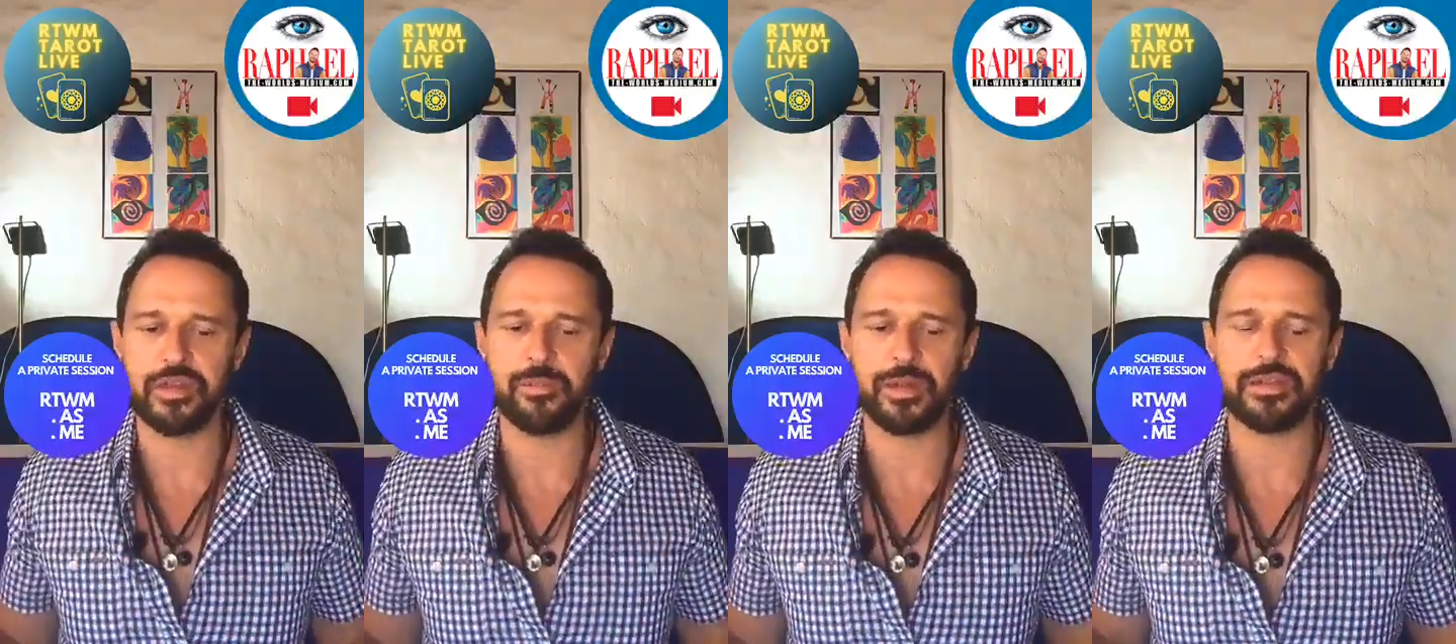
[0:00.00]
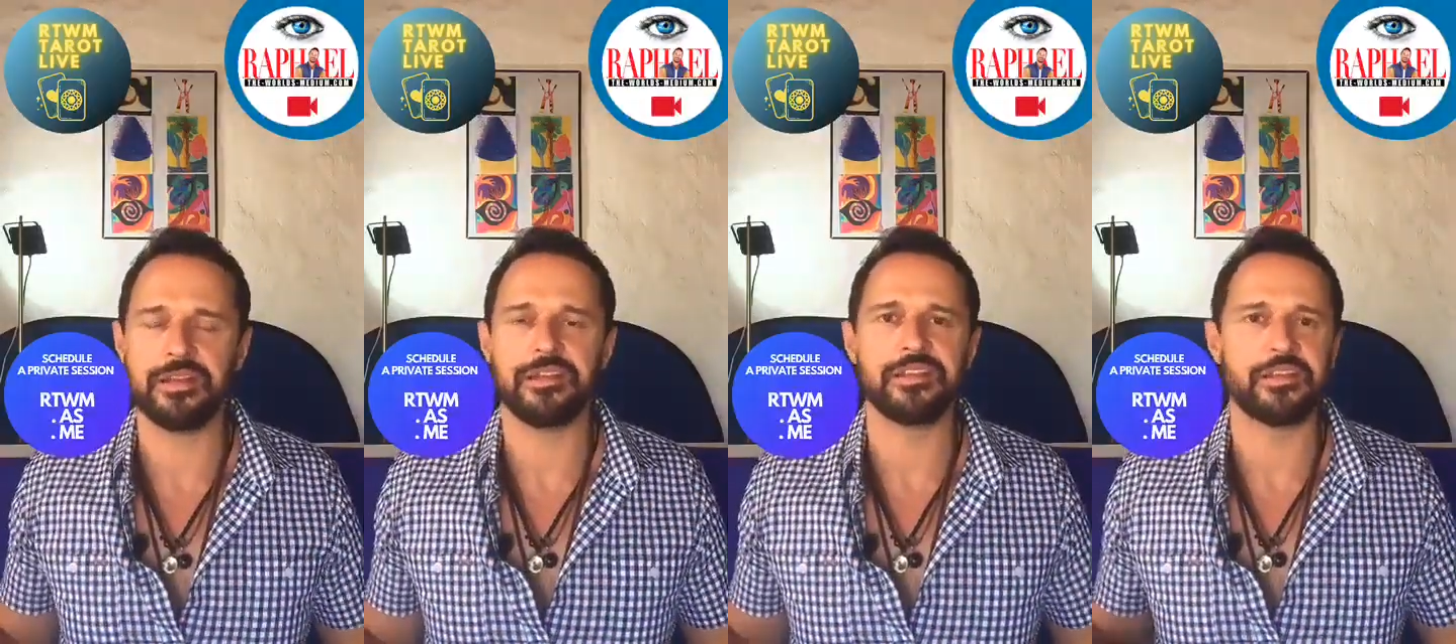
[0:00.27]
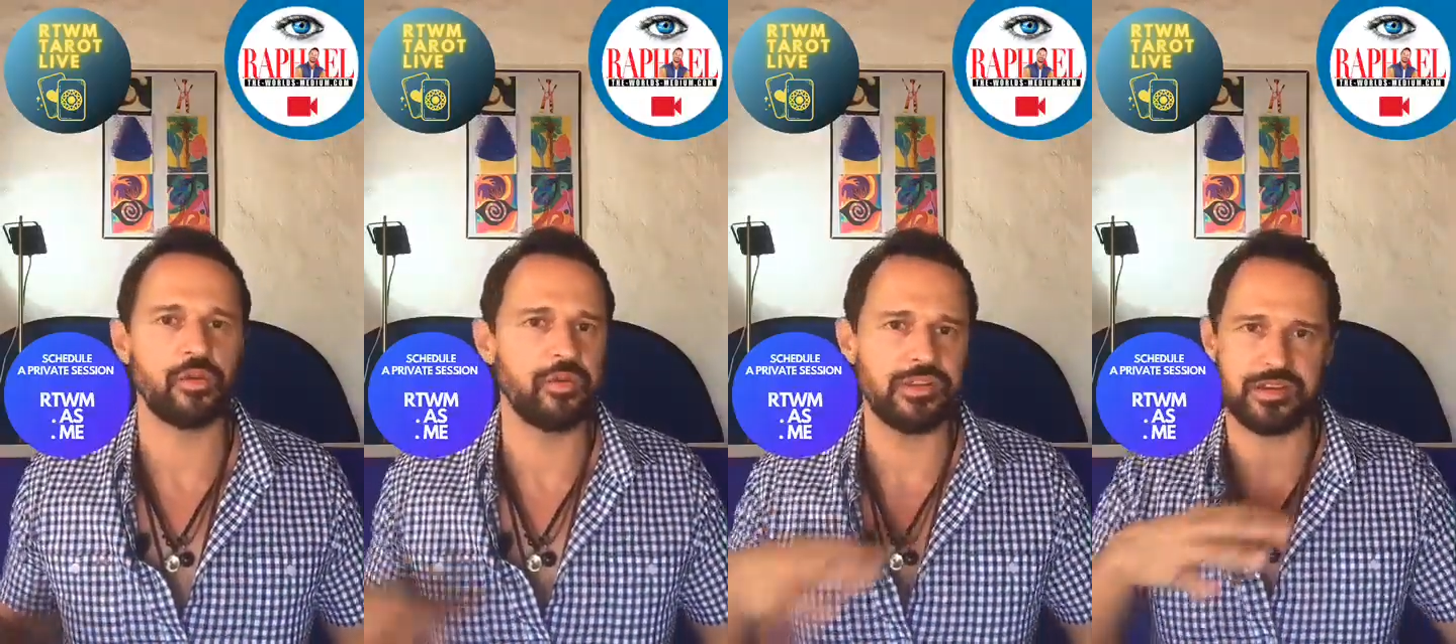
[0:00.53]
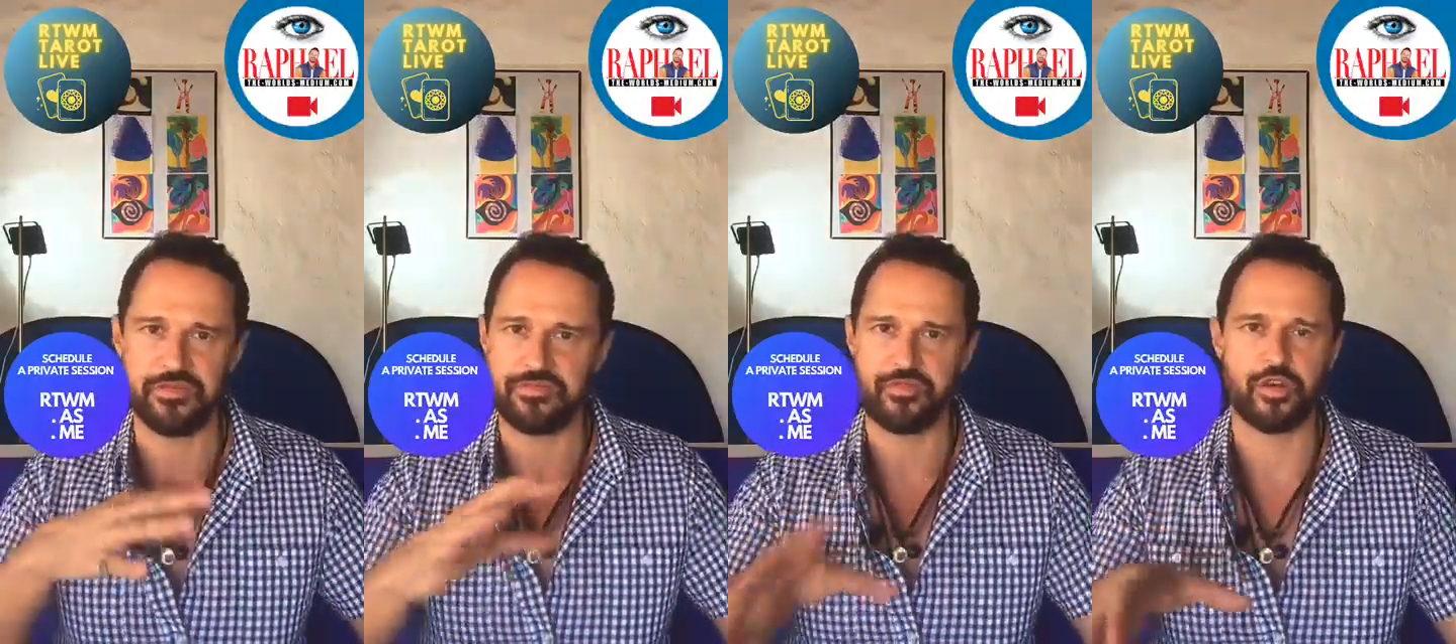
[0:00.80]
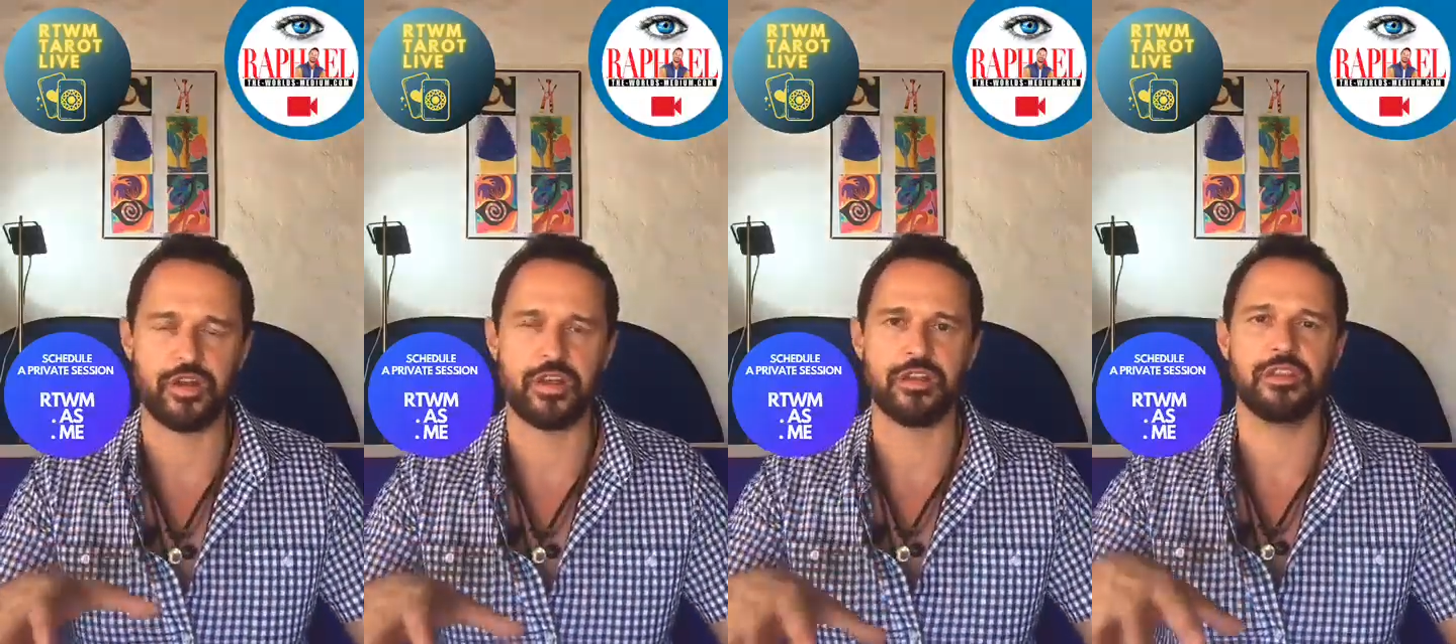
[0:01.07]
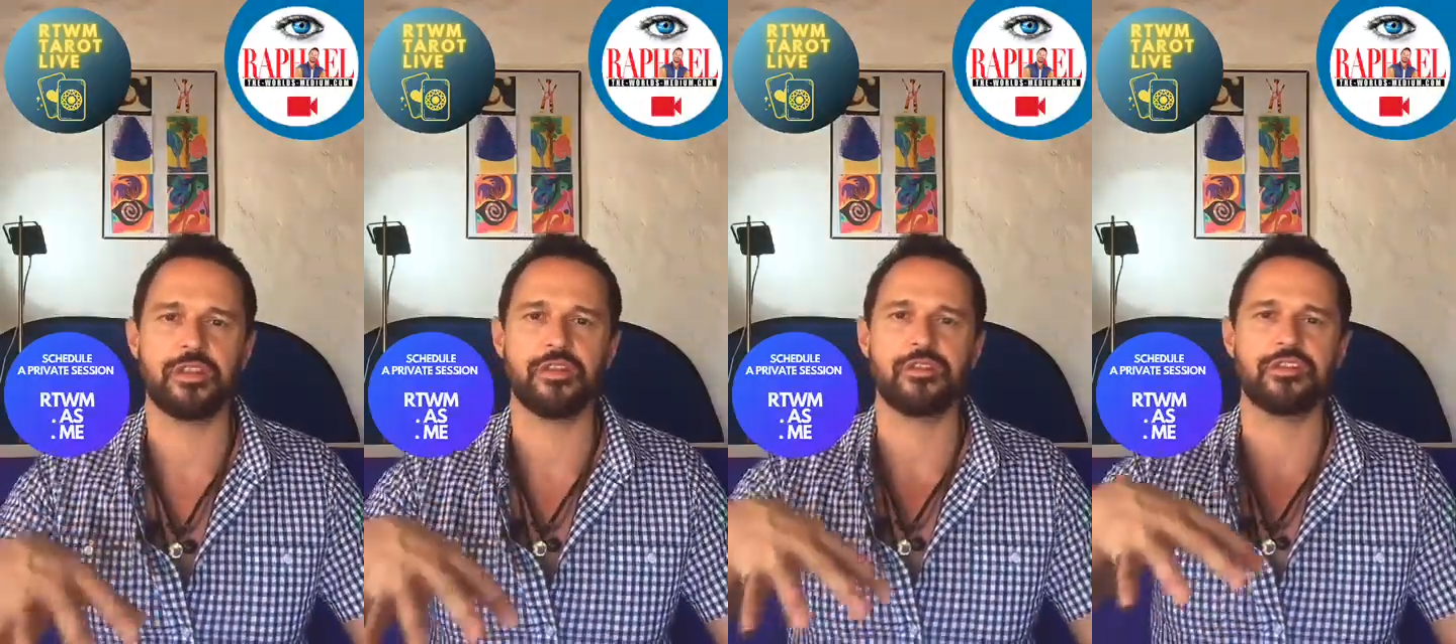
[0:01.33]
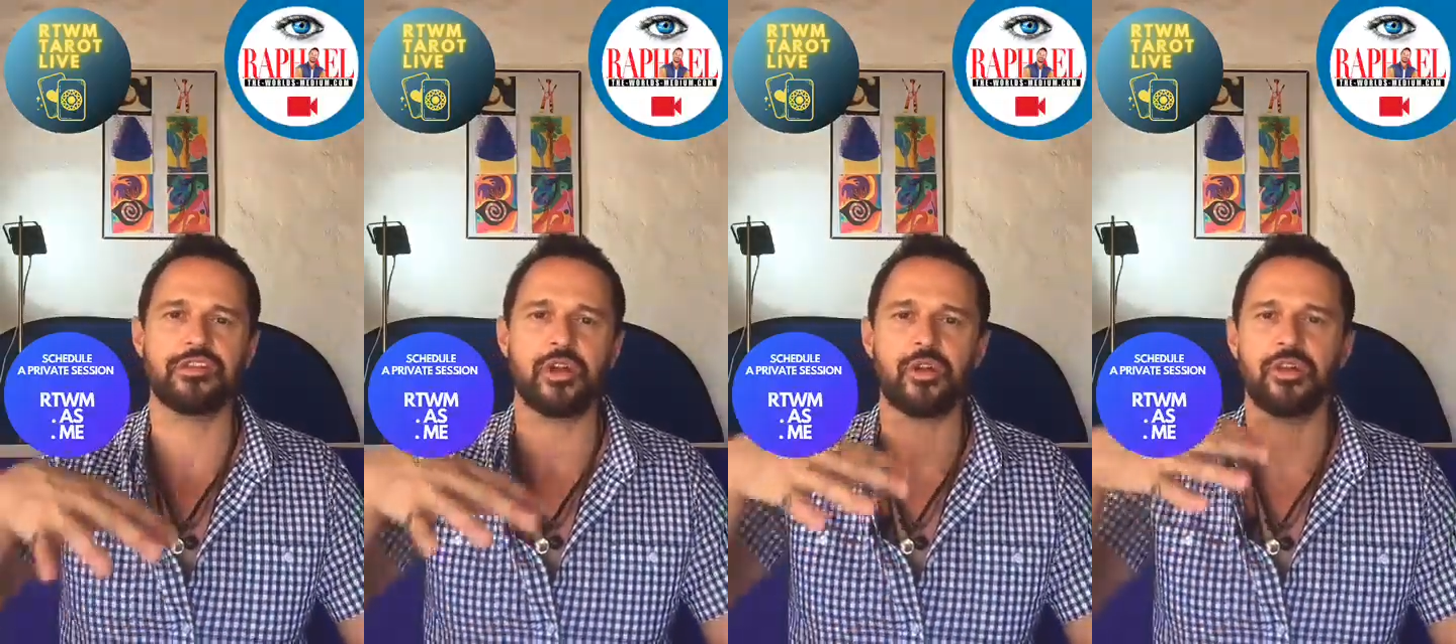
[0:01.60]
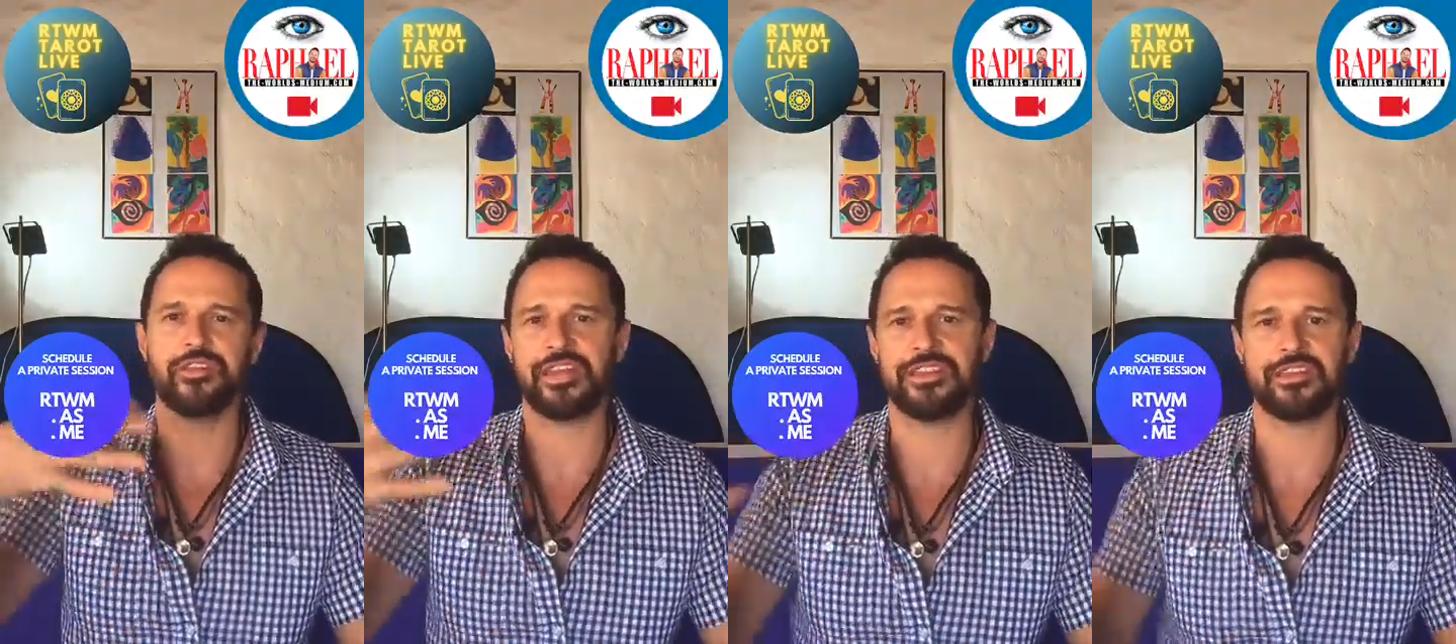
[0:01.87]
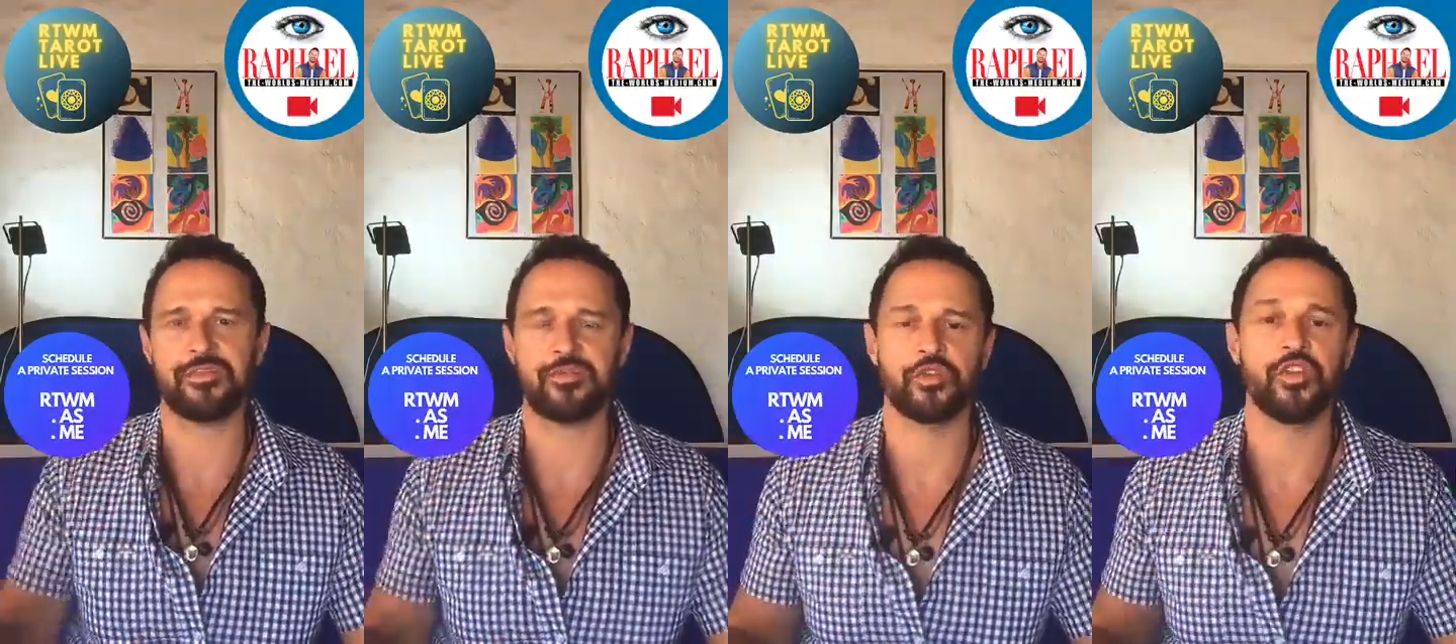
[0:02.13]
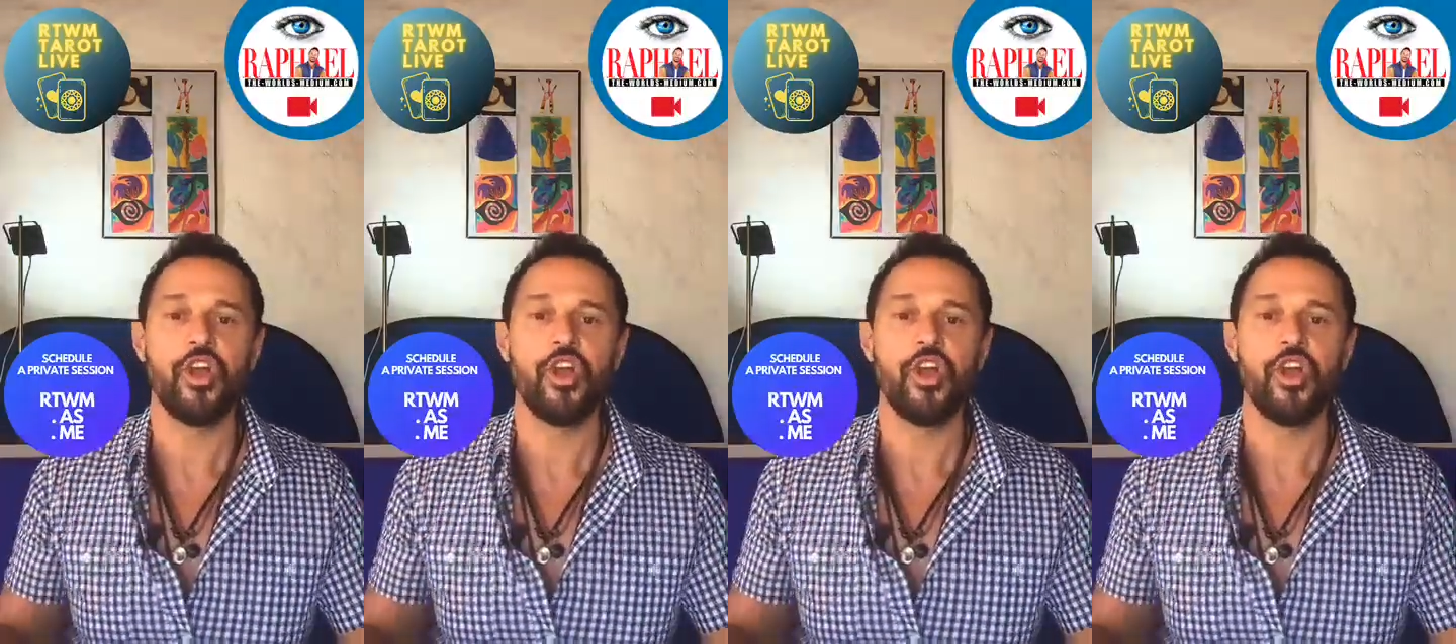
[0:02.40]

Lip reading: but it's so different, the circles are different.